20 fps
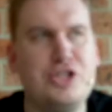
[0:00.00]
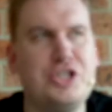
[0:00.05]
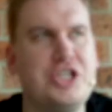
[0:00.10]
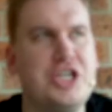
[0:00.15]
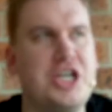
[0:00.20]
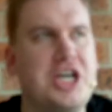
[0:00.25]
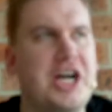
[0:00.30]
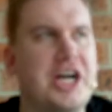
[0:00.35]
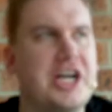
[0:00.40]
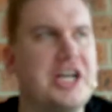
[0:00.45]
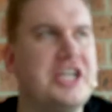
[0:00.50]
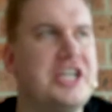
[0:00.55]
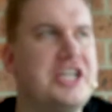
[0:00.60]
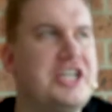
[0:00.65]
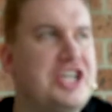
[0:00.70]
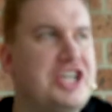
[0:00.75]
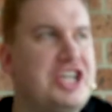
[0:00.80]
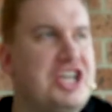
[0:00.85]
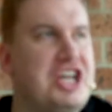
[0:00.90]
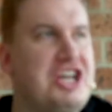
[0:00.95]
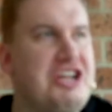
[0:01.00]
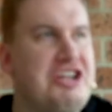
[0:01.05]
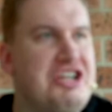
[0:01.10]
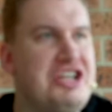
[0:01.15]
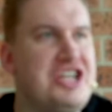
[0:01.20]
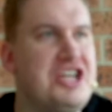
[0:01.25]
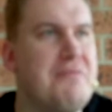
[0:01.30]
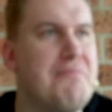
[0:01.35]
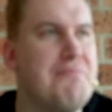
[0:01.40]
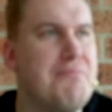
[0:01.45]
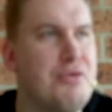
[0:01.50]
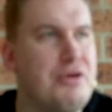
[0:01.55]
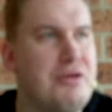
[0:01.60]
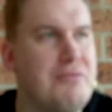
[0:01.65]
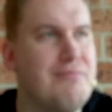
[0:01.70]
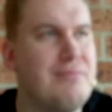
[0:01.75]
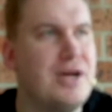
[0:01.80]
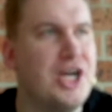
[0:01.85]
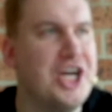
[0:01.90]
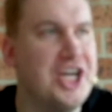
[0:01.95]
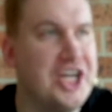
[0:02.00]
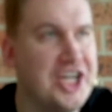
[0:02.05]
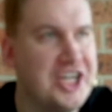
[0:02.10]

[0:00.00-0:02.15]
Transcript: Shark. Get it in your mutt, bro.